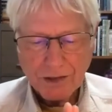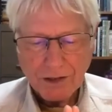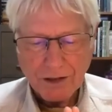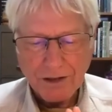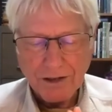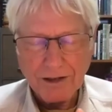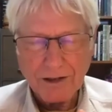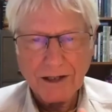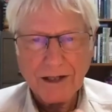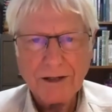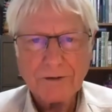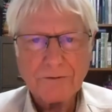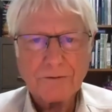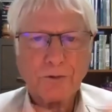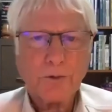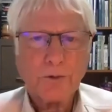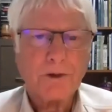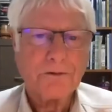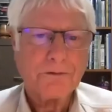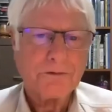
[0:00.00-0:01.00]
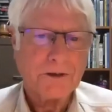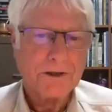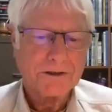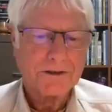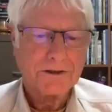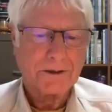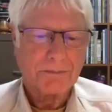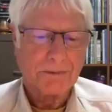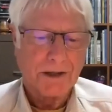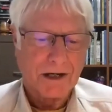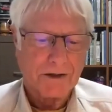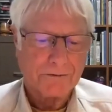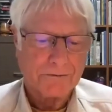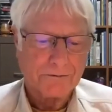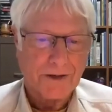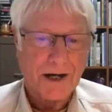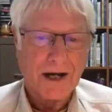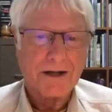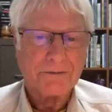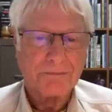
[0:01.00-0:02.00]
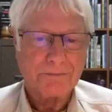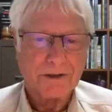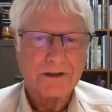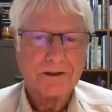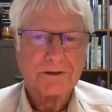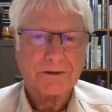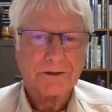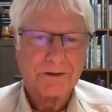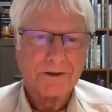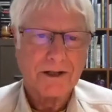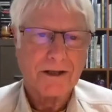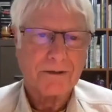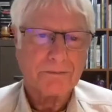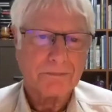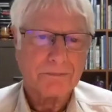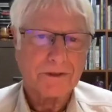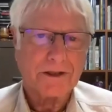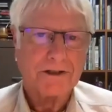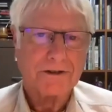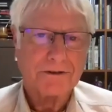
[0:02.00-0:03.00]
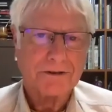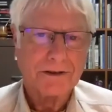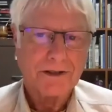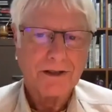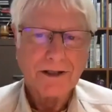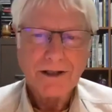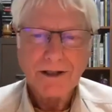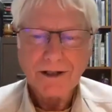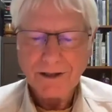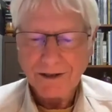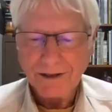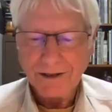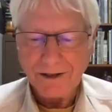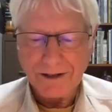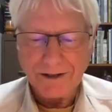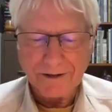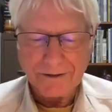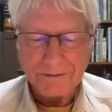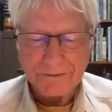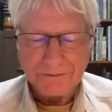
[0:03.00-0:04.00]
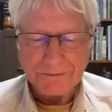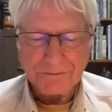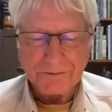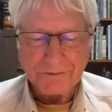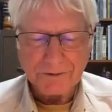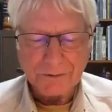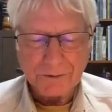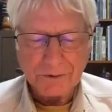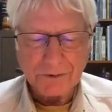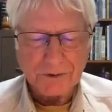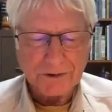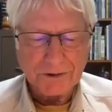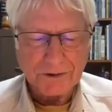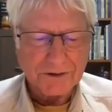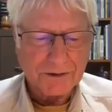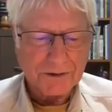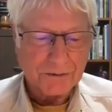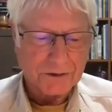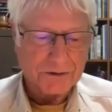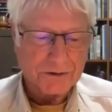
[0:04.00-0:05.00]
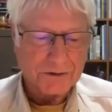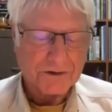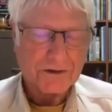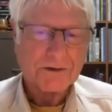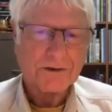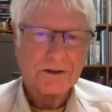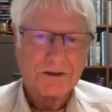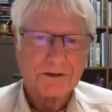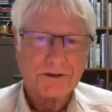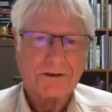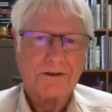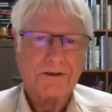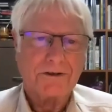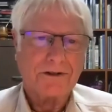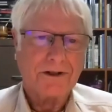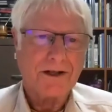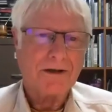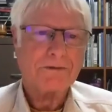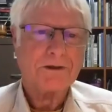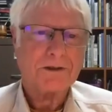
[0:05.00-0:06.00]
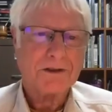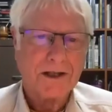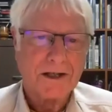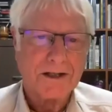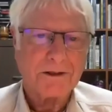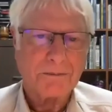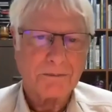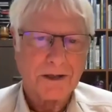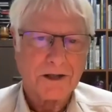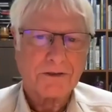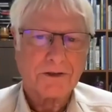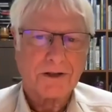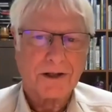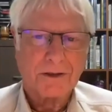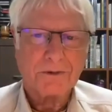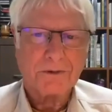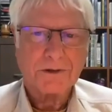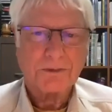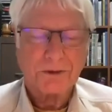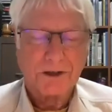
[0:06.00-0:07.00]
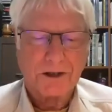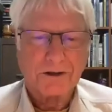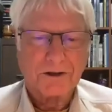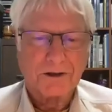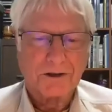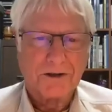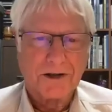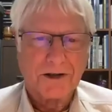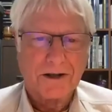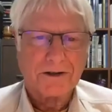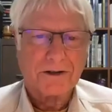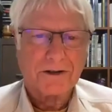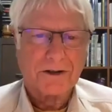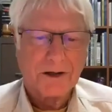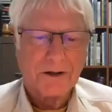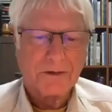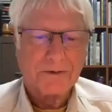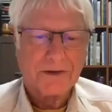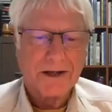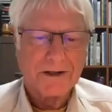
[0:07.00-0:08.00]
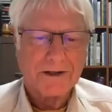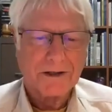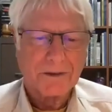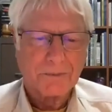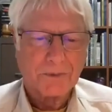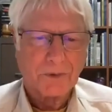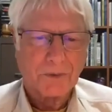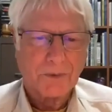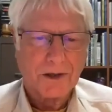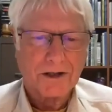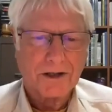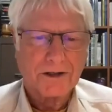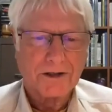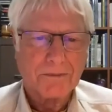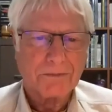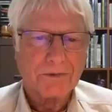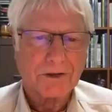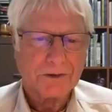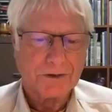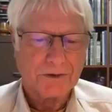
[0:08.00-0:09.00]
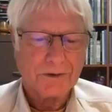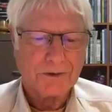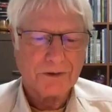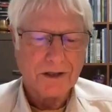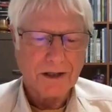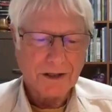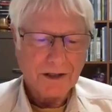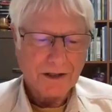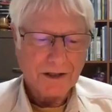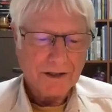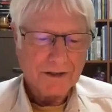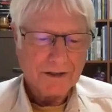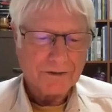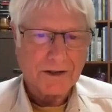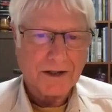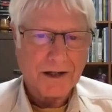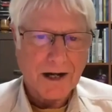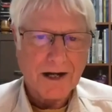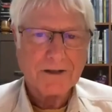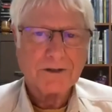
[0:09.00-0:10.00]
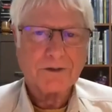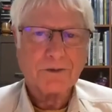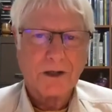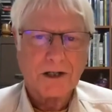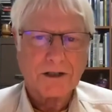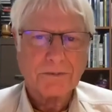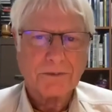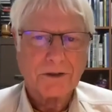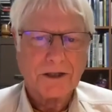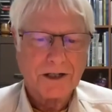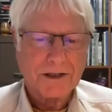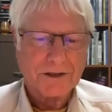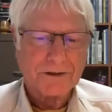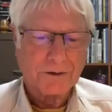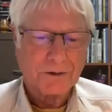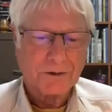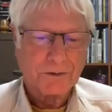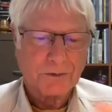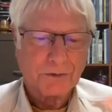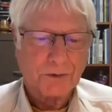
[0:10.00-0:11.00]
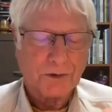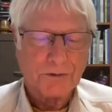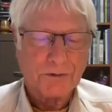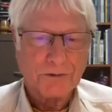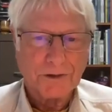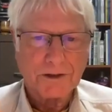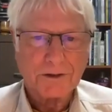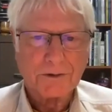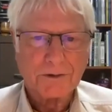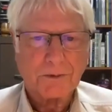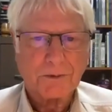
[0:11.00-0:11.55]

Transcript: And I had four fish in about five minutes or 10 minutes. And well, it was just a devastating method. I wish we could have done it all day, number one. And number two, the guides watched me catch those four fish.